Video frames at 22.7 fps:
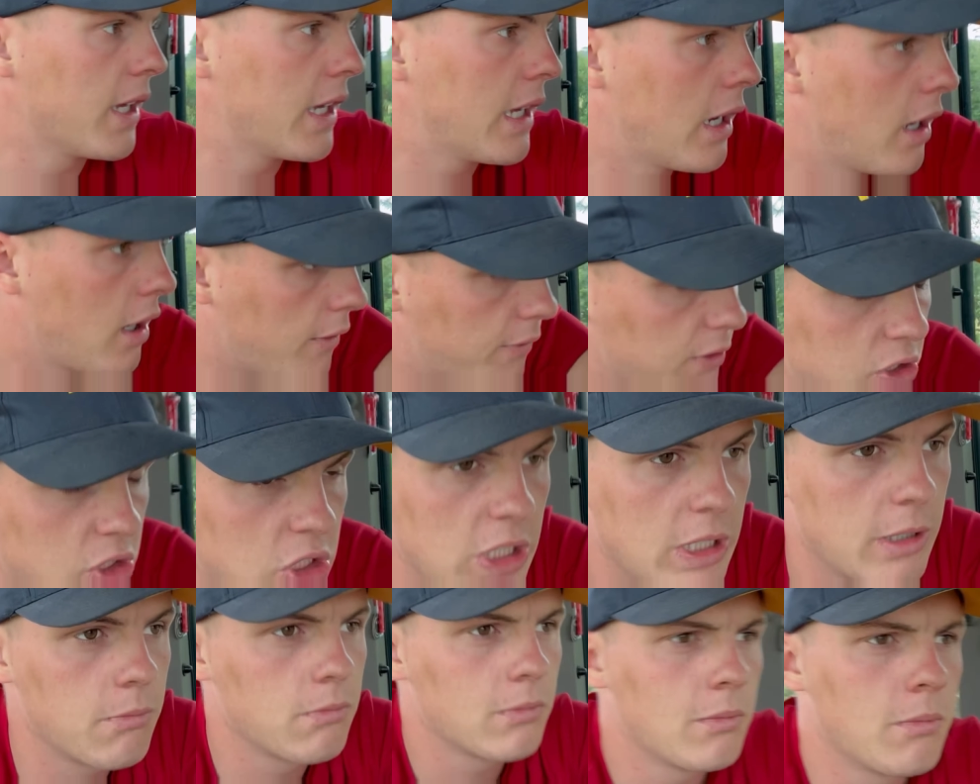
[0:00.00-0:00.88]

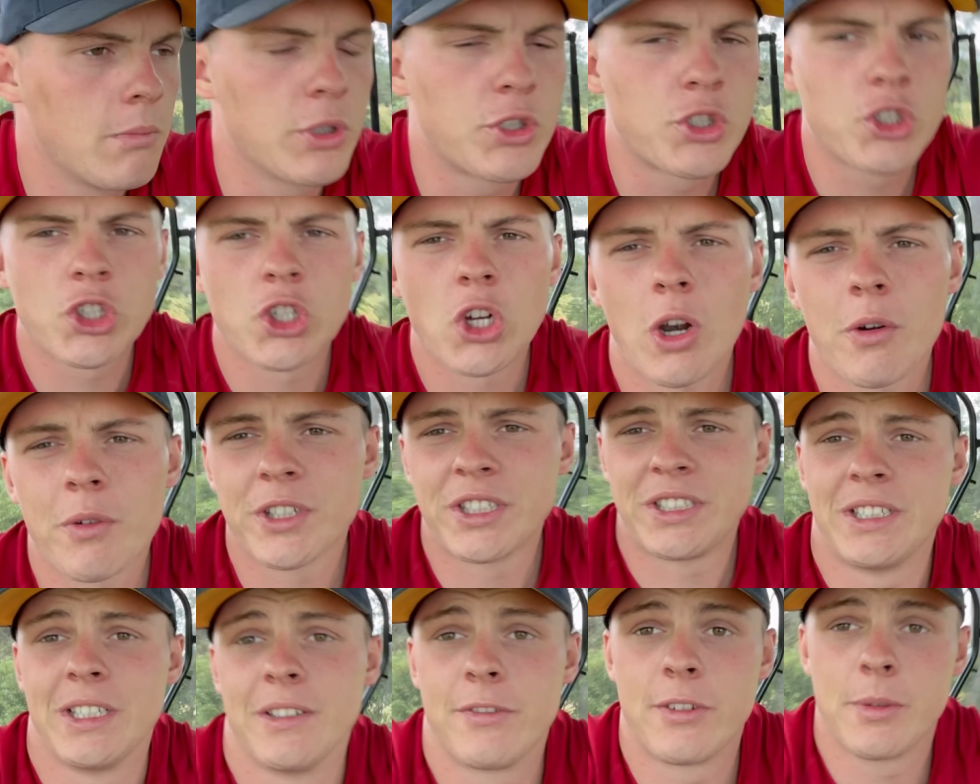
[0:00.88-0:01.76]
obviously,
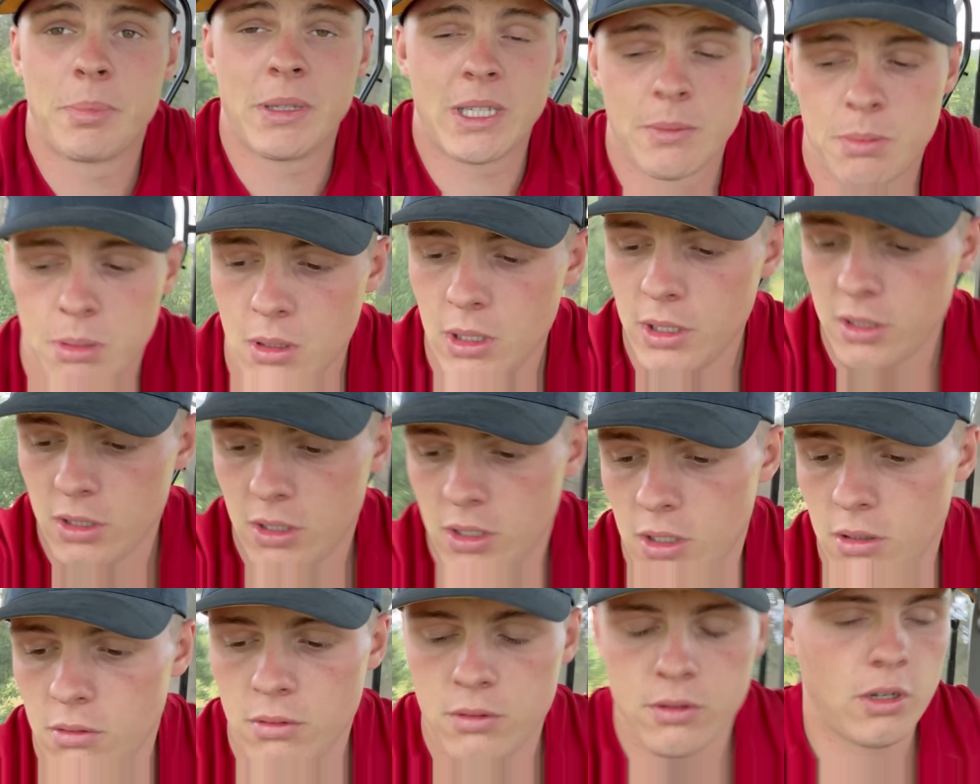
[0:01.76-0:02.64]
majority of the people, I don't
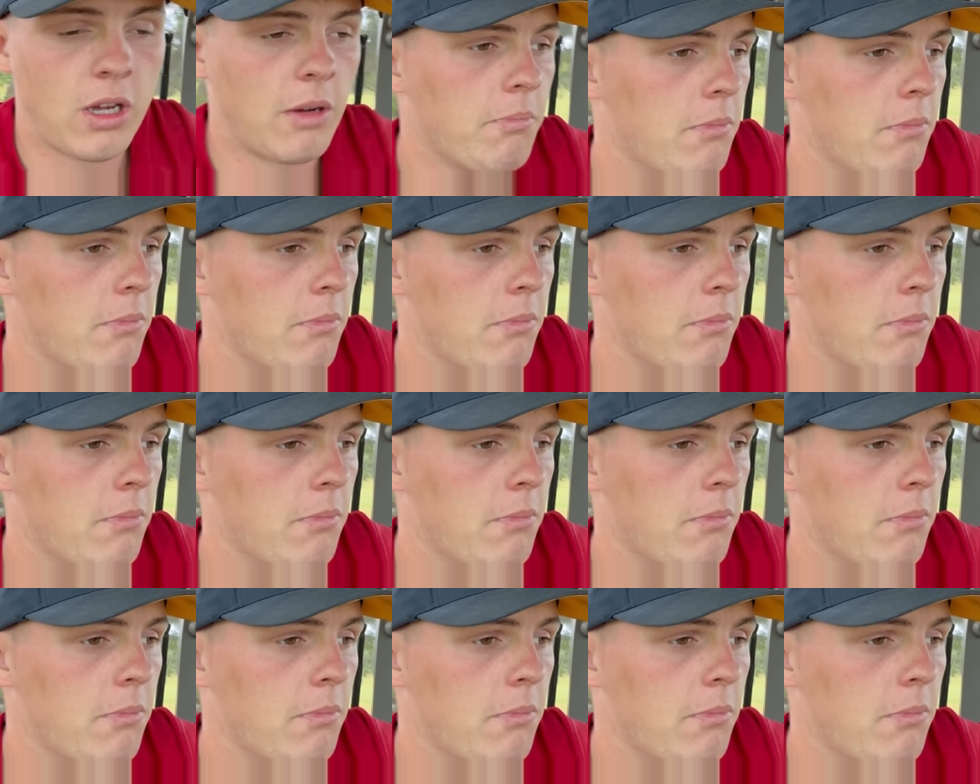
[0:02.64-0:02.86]
know, not